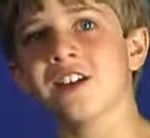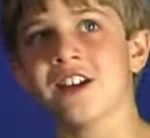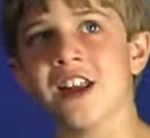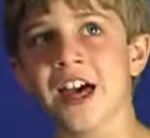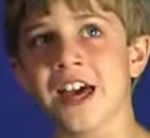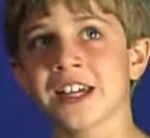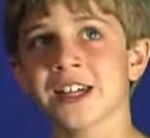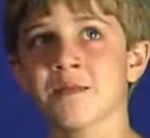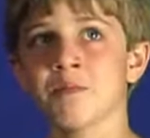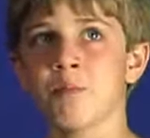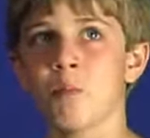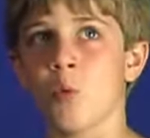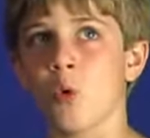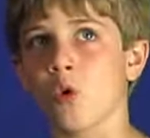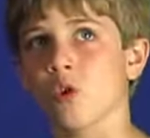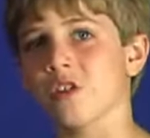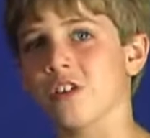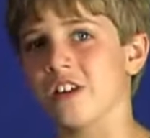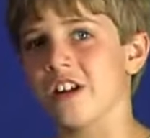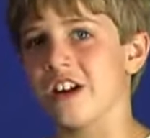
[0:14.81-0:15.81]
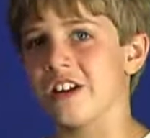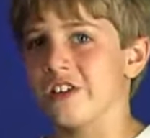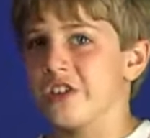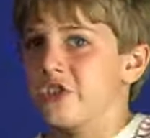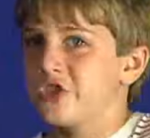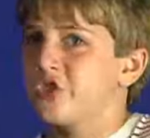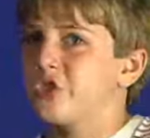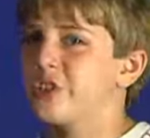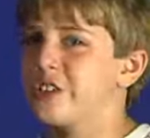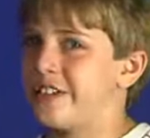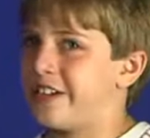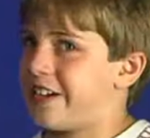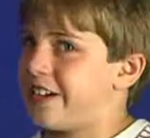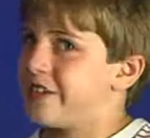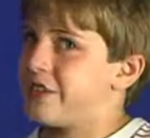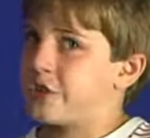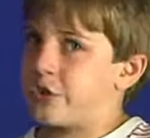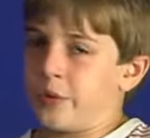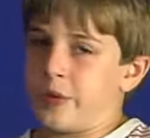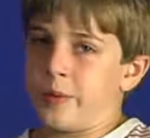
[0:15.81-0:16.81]
and I get bored, and I usually
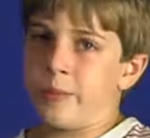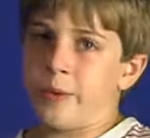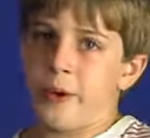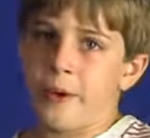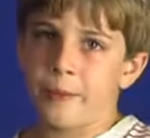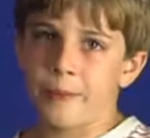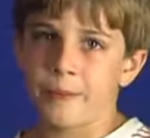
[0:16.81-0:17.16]
daydream.